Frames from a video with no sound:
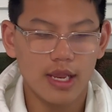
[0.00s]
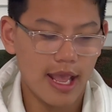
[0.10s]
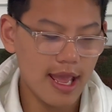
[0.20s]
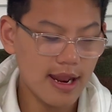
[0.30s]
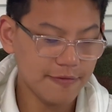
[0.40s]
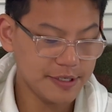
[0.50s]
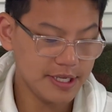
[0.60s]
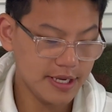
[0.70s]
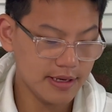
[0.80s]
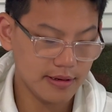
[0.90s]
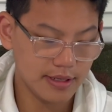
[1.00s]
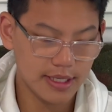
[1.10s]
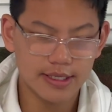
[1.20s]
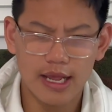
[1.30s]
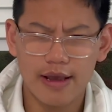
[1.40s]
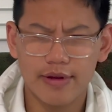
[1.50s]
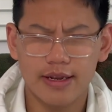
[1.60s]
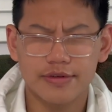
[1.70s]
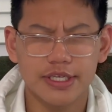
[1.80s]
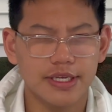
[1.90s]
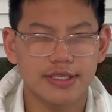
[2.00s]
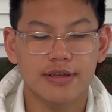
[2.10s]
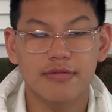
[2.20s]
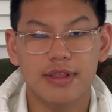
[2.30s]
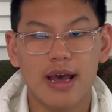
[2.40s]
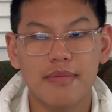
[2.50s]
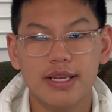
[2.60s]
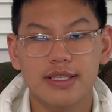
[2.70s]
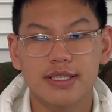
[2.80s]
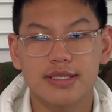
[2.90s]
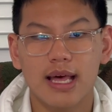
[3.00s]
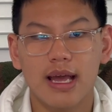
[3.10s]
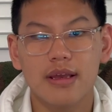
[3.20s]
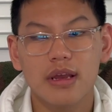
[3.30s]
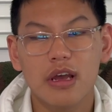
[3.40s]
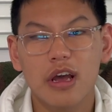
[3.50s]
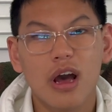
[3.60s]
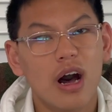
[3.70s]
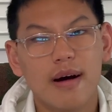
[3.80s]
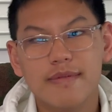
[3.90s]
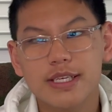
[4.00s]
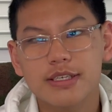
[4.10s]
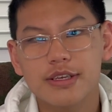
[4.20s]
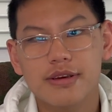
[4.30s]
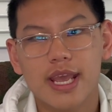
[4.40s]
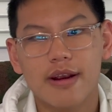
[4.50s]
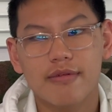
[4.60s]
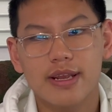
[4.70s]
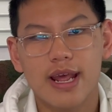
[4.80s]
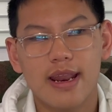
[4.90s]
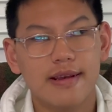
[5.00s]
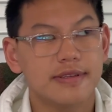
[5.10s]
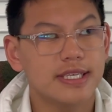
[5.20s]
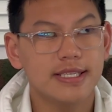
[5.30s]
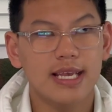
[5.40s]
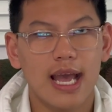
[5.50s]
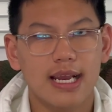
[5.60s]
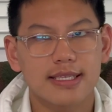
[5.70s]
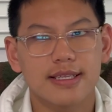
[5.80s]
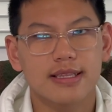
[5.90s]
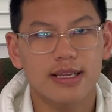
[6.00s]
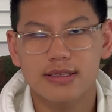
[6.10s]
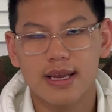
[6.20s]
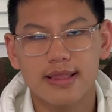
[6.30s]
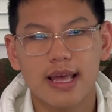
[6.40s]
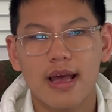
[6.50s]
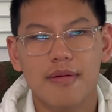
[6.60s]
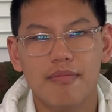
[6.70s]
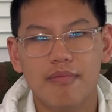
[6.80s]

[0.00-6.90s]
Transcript: NFC doesn't have NFC, and so what that means is that obviously you can't read NFC tags and things like that,